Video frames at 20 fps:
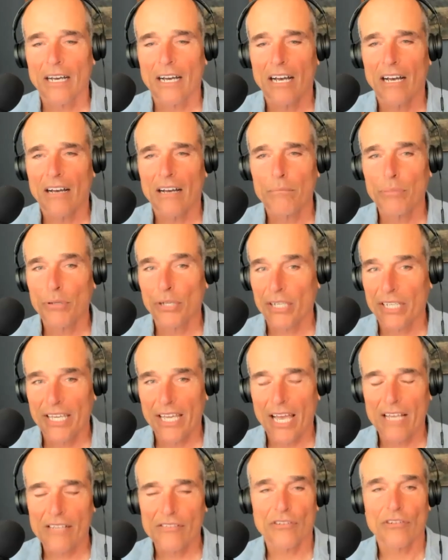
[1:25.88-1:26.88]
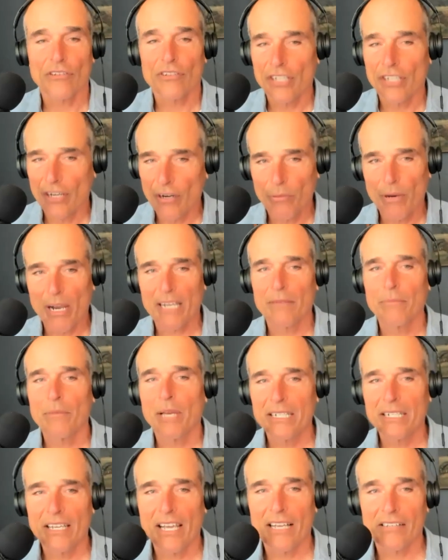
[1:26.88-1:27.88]
uh, book guests or you know
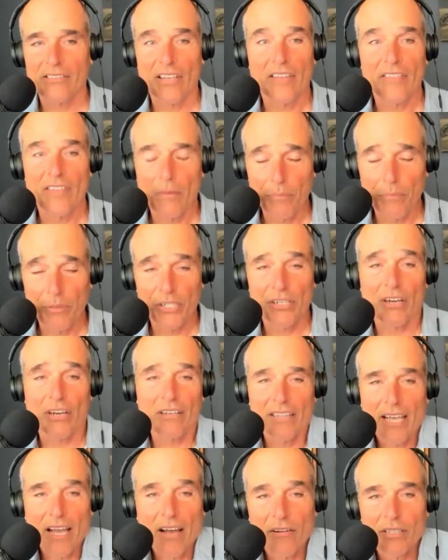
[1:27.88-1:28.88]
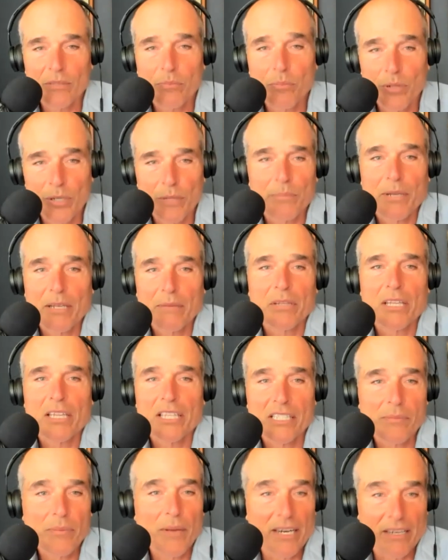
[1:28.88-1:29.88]
recommend guests and then particularly i always put people
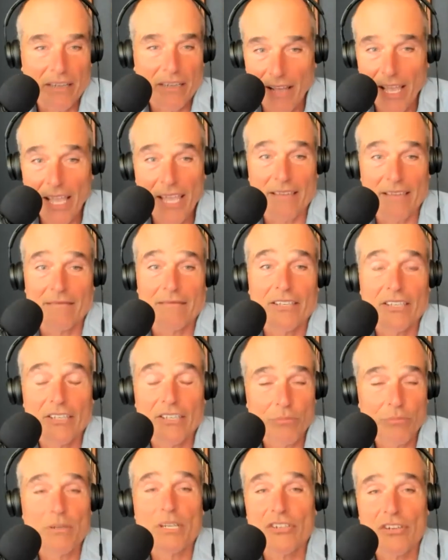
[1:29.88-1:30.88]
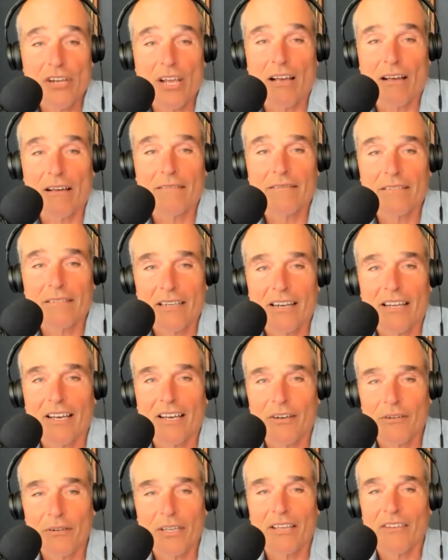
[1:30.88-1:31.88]
in the spot i go hey you reach out you
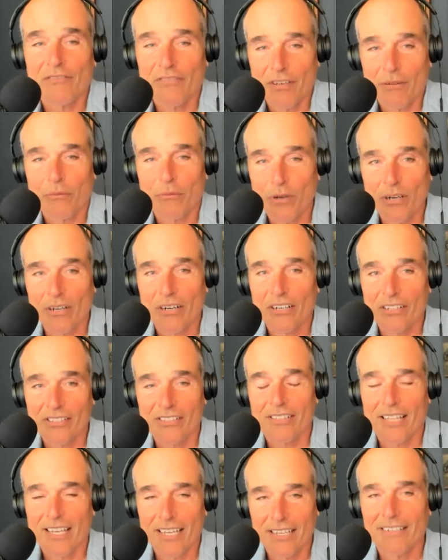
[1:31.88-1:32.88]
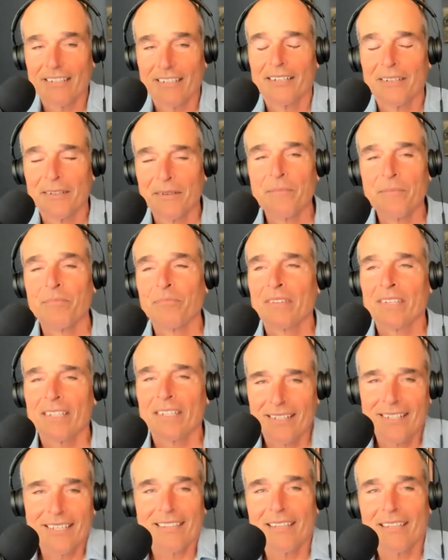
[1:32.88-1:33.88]
know if it works then
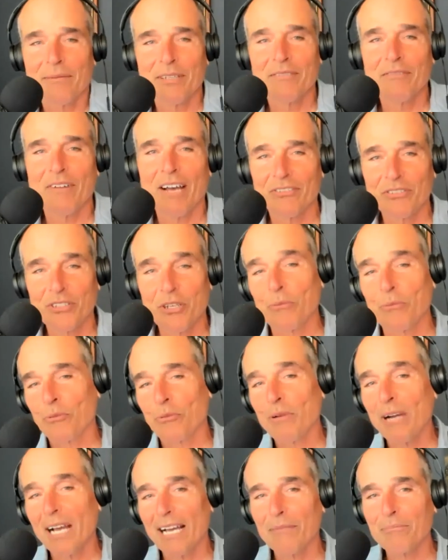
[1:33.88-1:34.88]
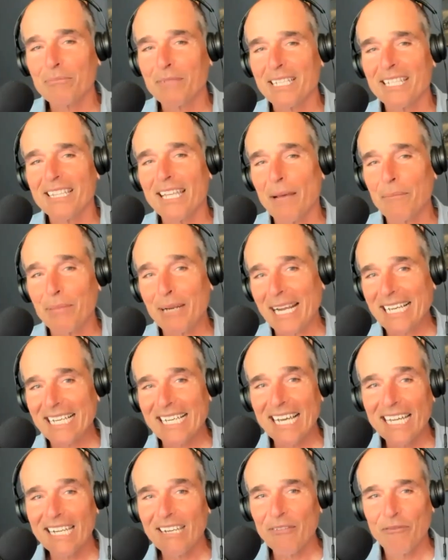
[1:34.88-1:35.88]
get them involved so rob did that but i
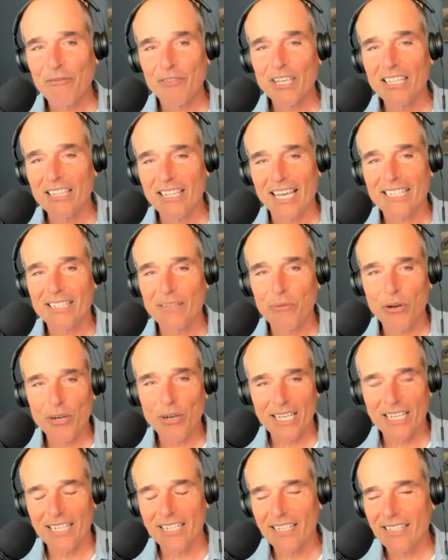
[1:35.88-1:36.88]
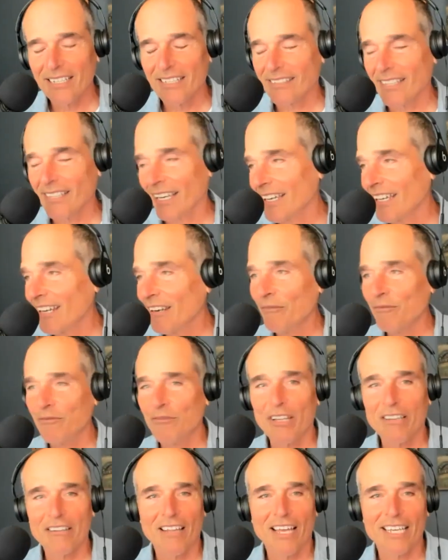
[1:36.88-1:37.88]
kind of feel like the more i got into this i kind of
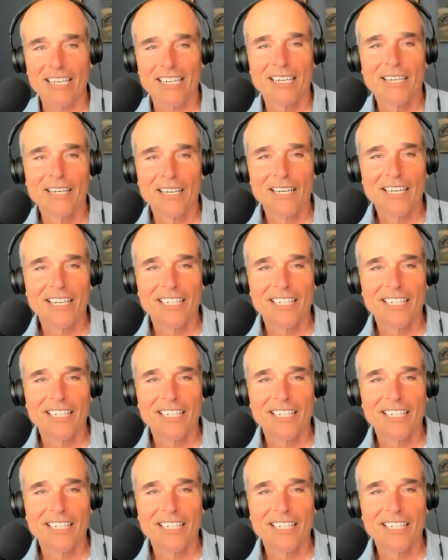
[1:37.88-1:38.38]
felt like